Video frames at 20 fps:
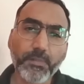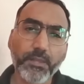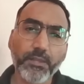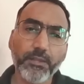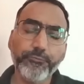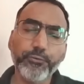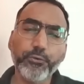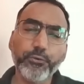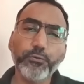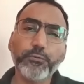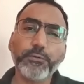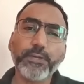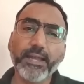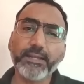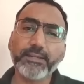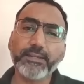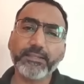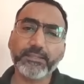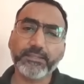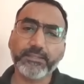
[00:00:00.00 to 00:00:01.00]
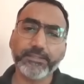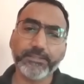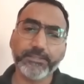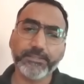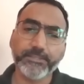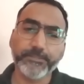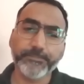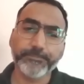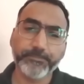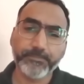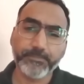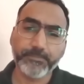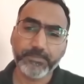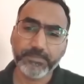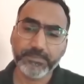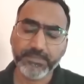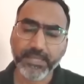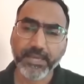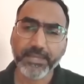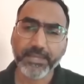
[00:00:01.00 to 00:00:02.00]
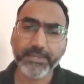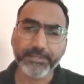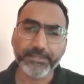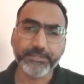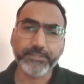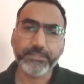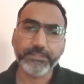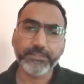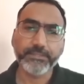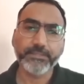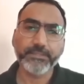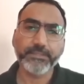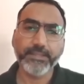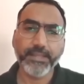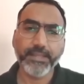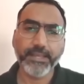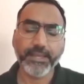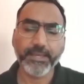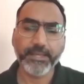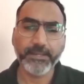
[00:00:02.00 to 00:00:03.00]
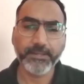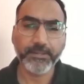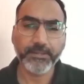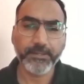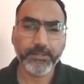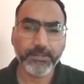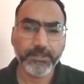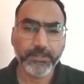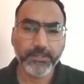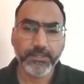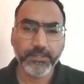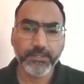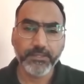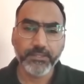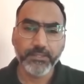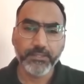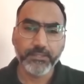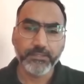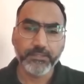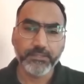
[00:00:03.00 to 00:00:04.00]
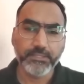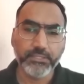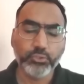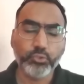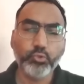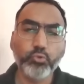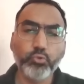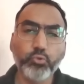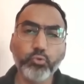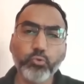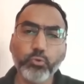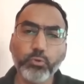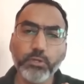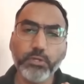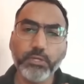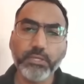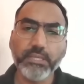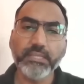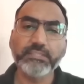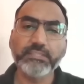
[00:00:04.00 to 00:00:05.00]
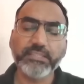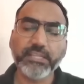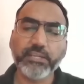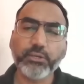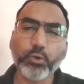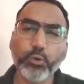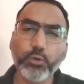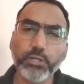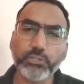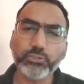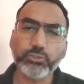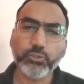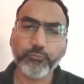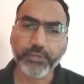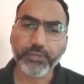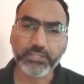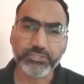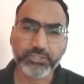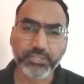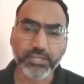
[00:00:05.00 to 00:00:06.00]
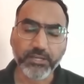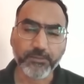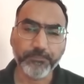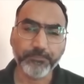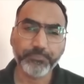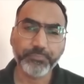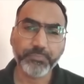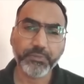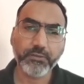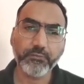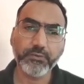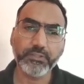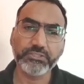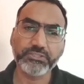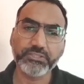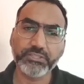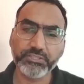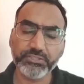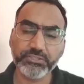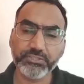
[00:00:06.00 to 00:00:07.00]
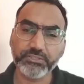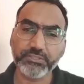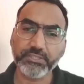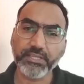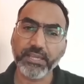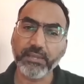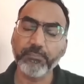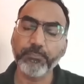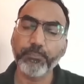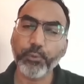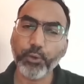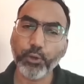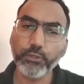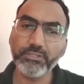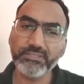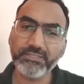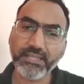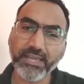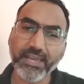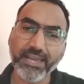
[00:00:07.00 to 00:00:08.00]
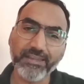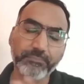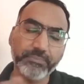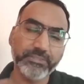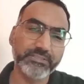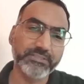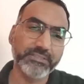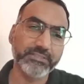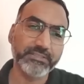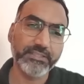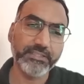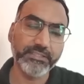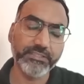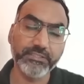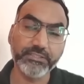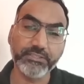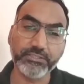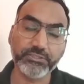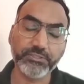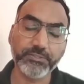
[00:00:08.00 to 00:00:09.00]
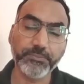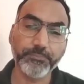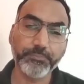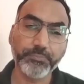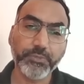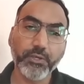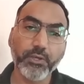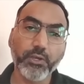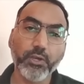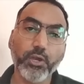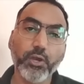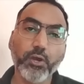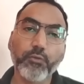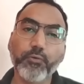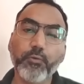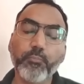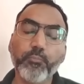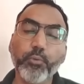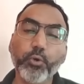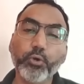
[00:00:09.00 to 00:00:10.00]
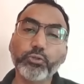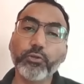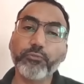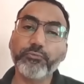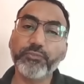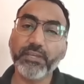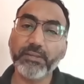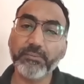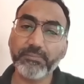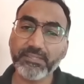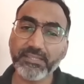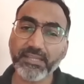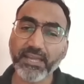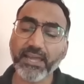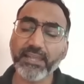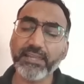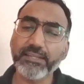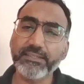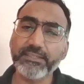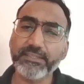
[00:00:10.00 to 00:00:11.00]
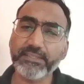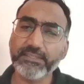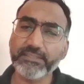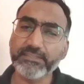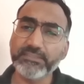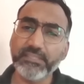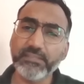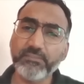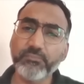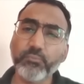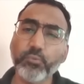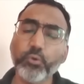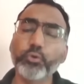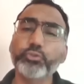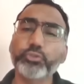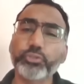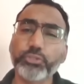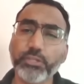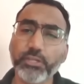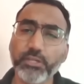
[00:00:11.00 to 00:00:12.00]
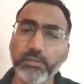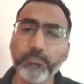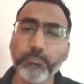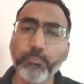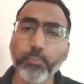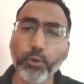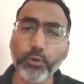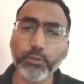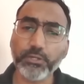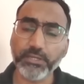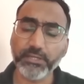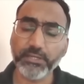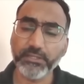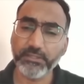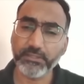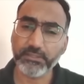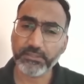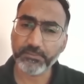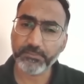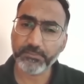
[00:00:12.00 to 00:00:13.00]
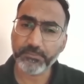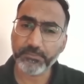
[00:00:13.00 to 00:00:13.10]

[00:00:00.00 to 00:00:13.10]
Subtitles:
If you look at talent, then the two key stakeholders of HR, which is employees and business leaders, for both of them, talent is the most important